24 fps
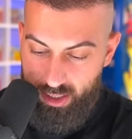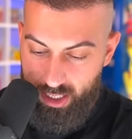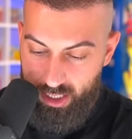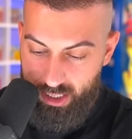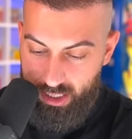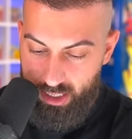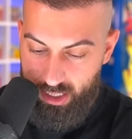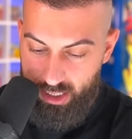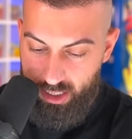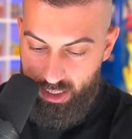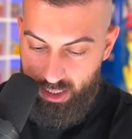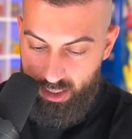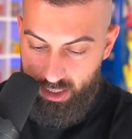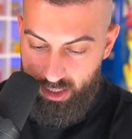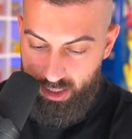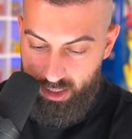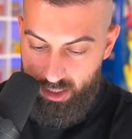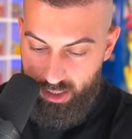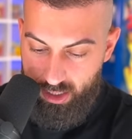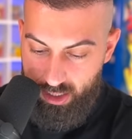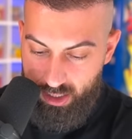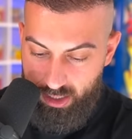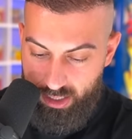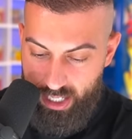I think.
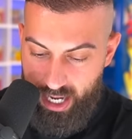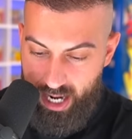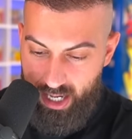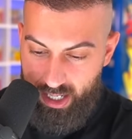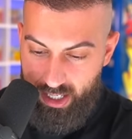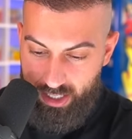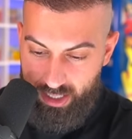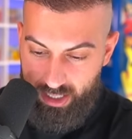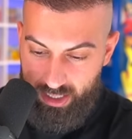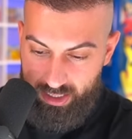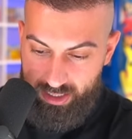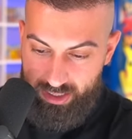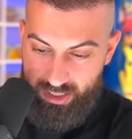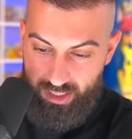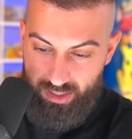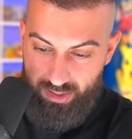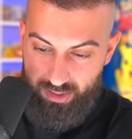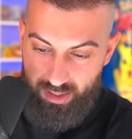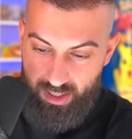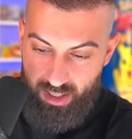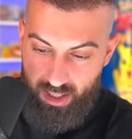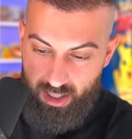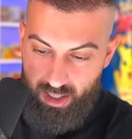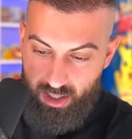Yeah, I think
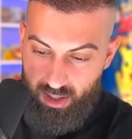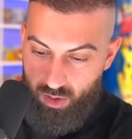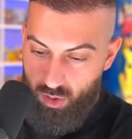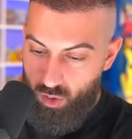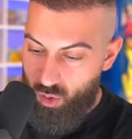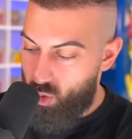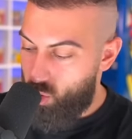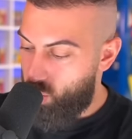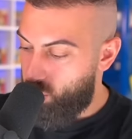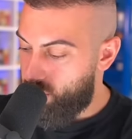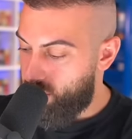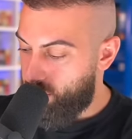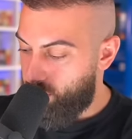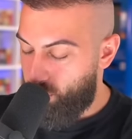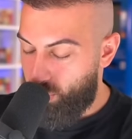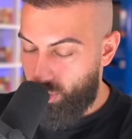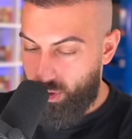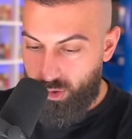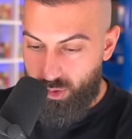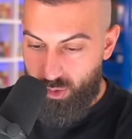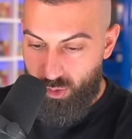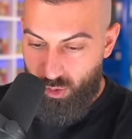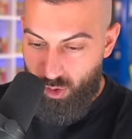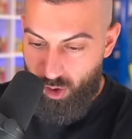so. Ooh, some
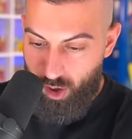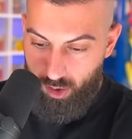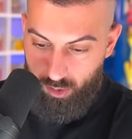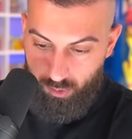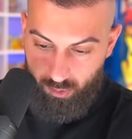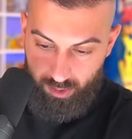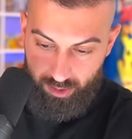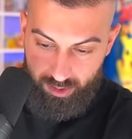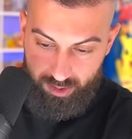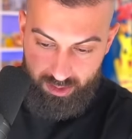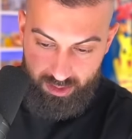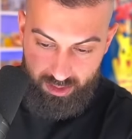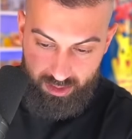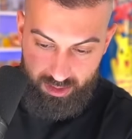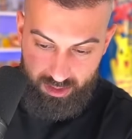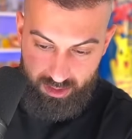really cool artworks.